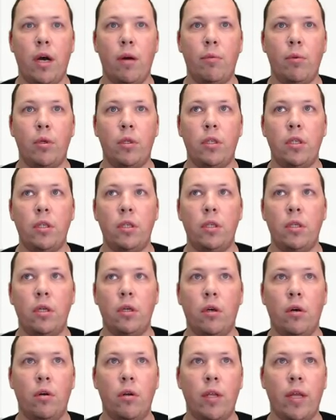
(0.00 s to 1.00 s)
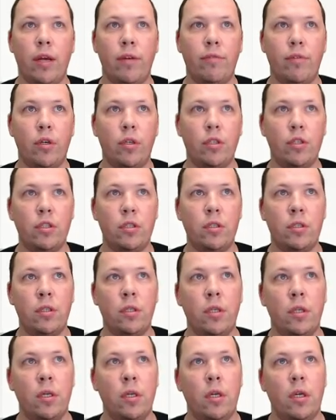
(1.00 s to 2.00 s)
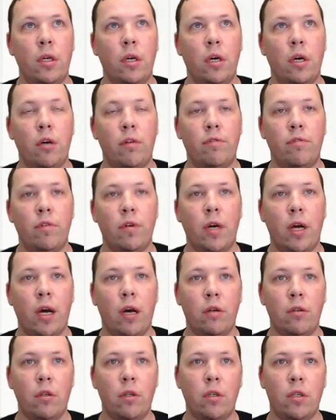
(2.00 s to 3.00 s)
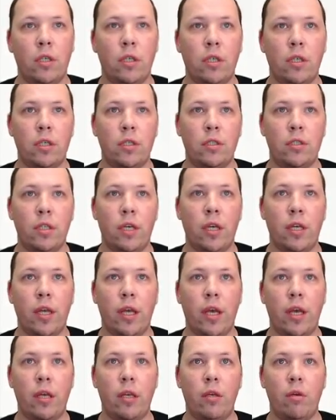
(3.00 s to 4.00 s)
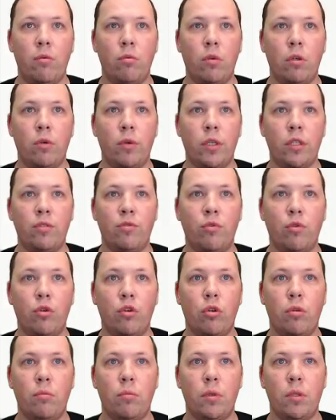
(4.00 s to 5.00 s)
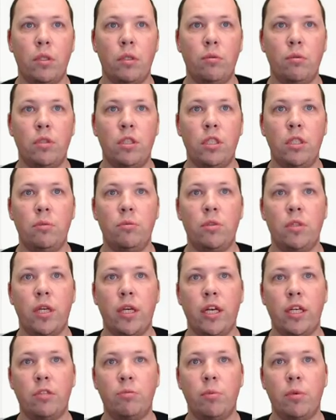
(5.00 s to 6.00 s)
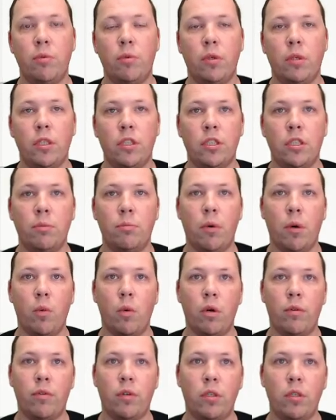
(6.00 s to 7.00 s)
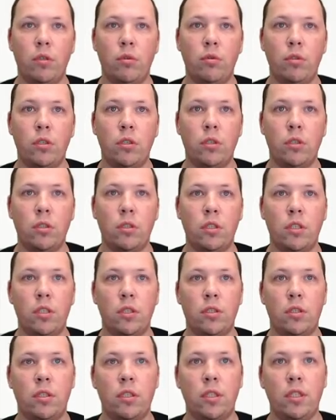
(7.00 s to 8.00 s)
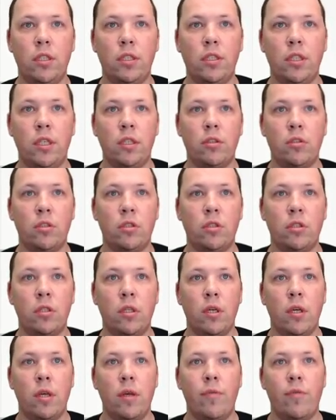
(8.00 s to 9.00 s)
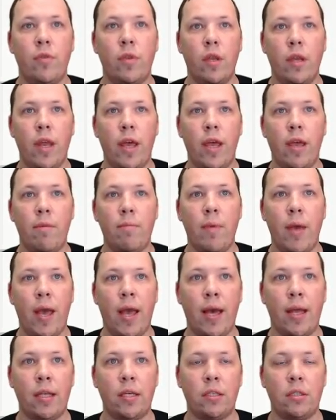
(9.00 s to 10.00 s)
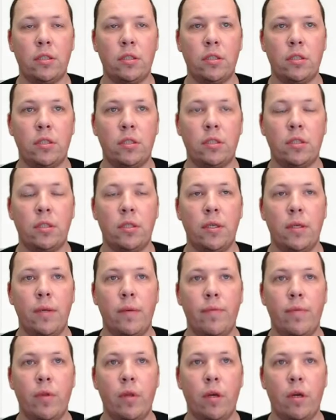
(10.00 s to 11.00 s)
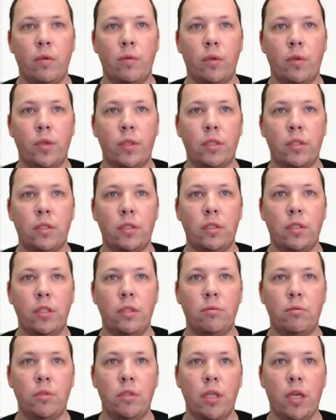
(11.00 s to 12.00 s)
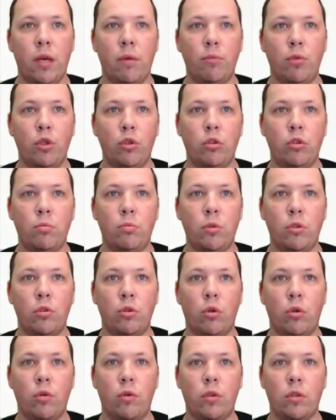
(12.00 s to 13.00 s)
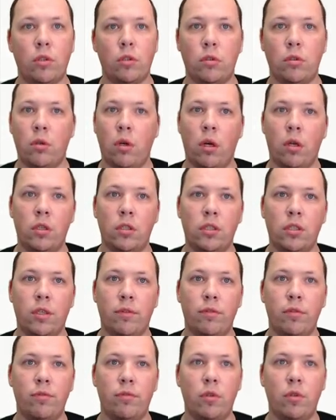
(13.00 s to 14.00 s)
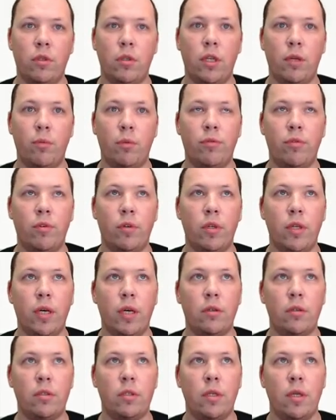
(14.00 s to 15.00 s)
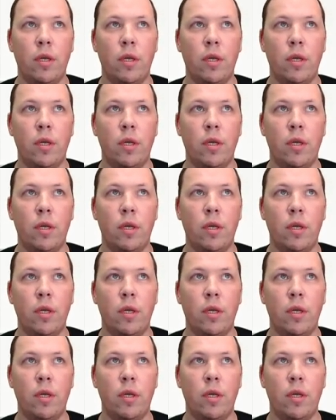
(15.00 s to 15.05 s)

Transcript: I'm on the online version of Outlook. It's saying, hey, new request form, a new team site has been requested by one of our users. Here's the details, the name, Alex, requested team's name, YouTube tutorials, all the stuff that we filled out.